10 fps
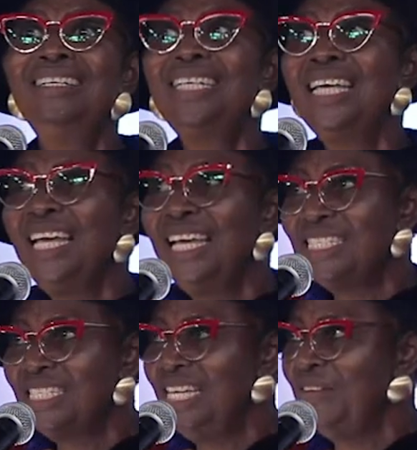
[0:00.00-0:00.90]
okay,
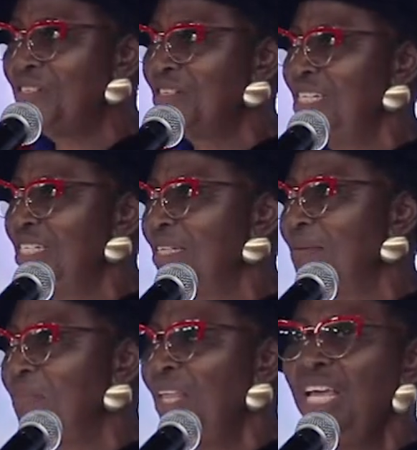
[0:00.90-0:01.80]
slave trade.
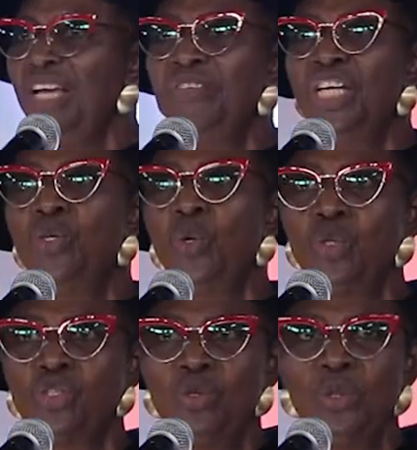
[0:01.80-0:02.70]
If they
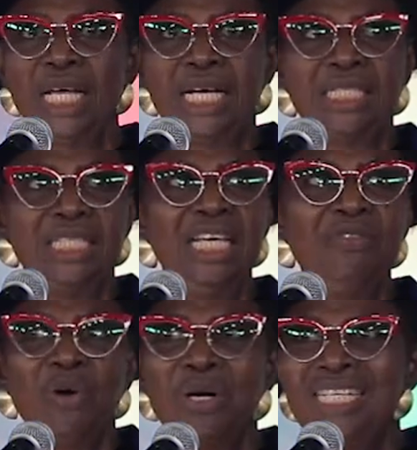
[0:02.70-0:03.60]
don't know that, if
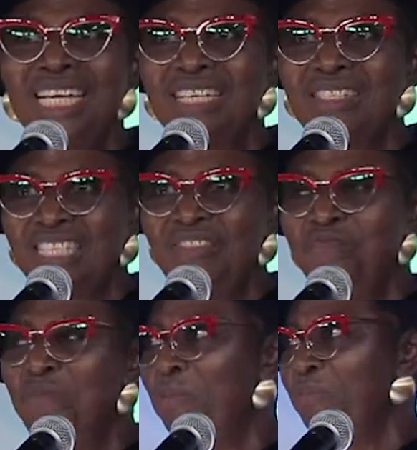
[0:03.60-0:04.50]
collective
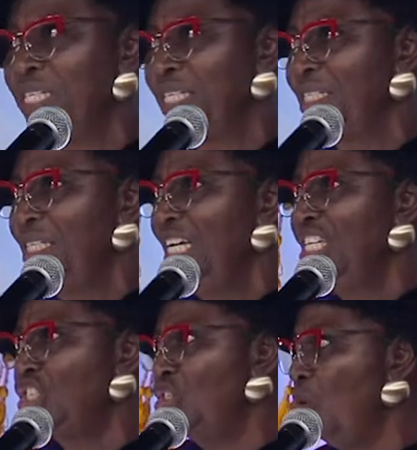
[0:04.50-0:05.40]
memory
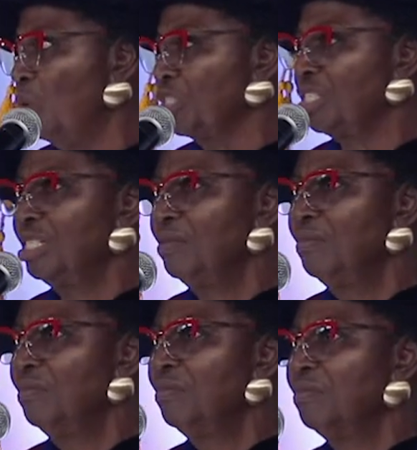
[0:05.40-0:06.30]
is lost,
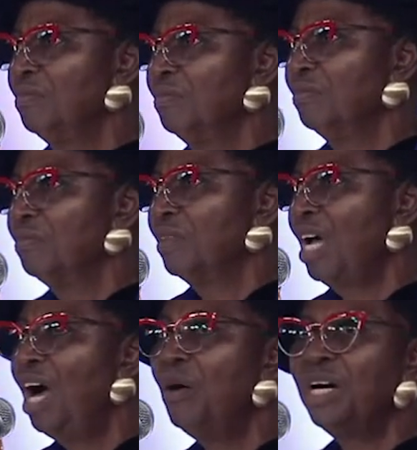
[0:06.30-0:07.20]

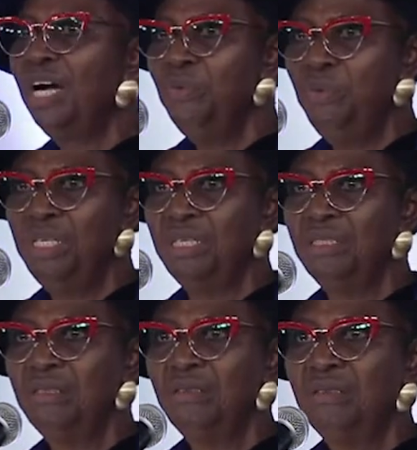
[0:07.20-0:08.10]
how can we
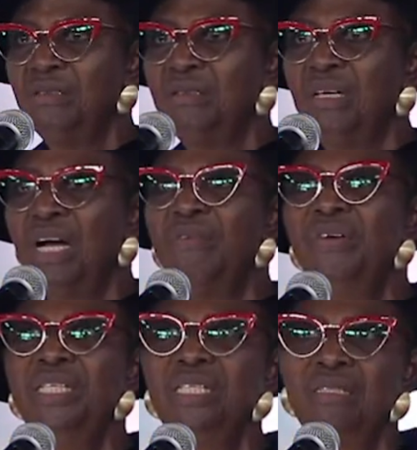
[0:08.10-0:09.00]
have
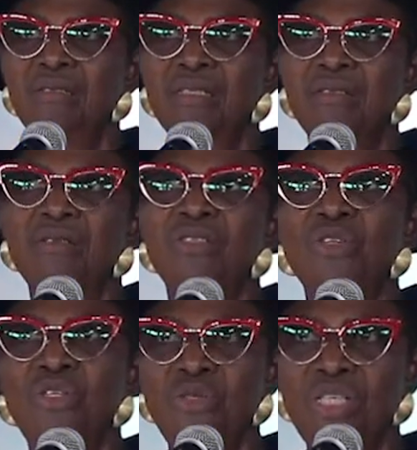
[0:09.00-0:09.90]
any
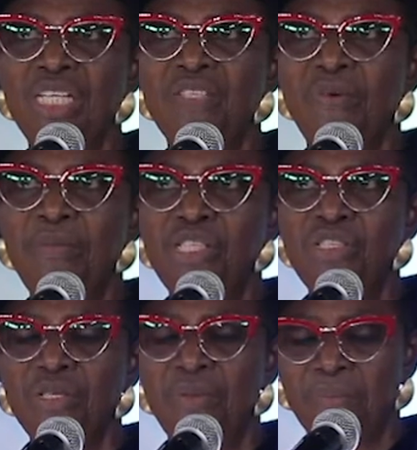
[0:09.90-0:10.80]
social
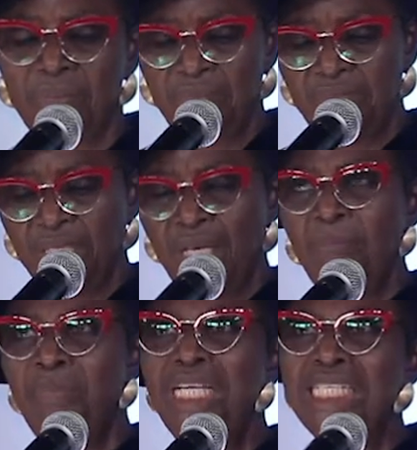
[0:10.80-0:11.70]
transformation?
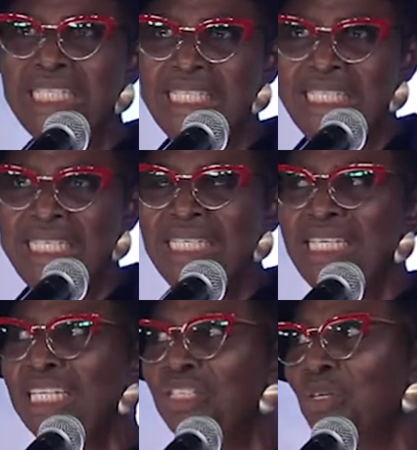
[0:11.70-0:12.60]
Please,
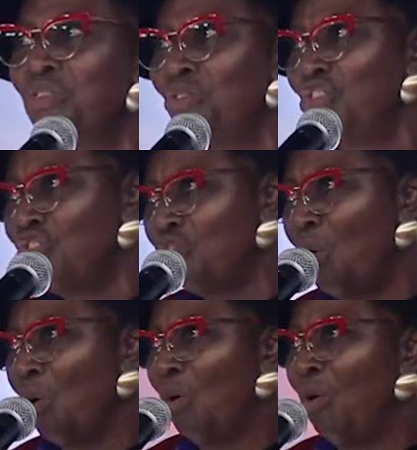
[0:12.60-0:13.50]
let us
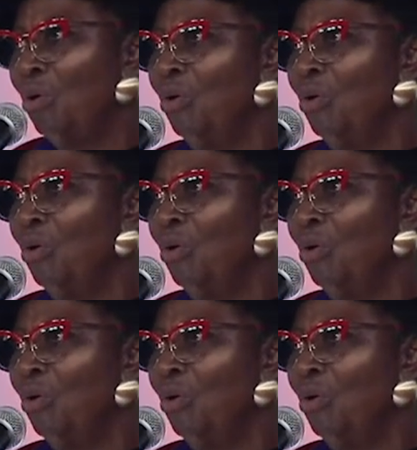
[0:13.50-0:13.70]
restore